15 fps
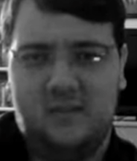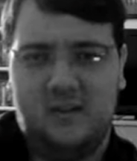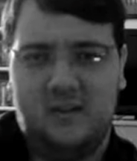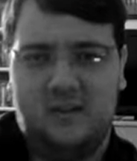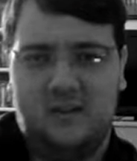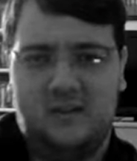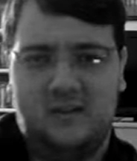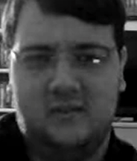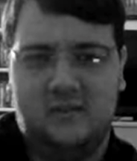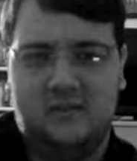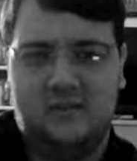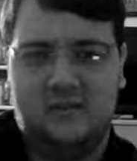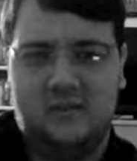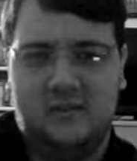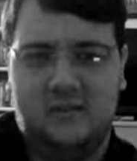
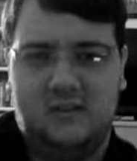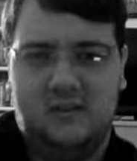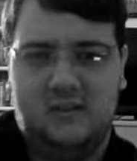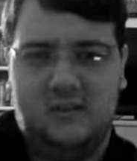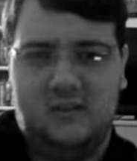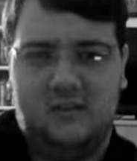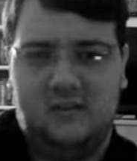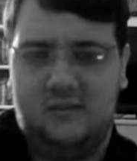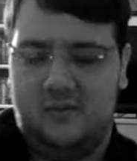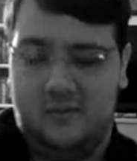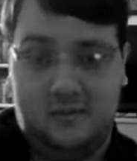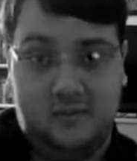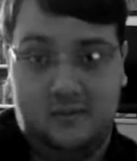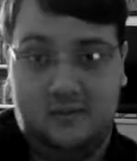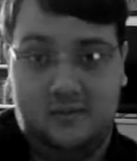
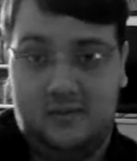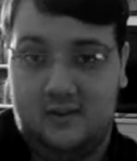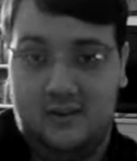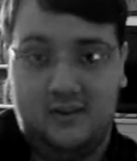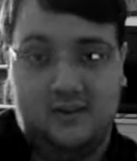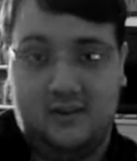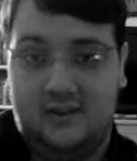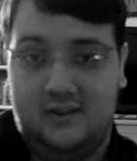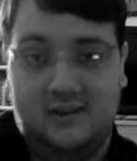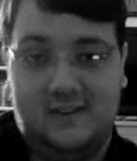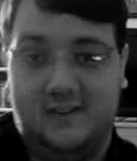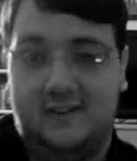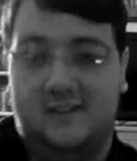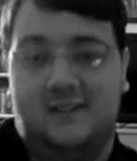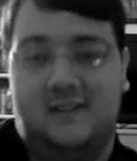weren't not that good.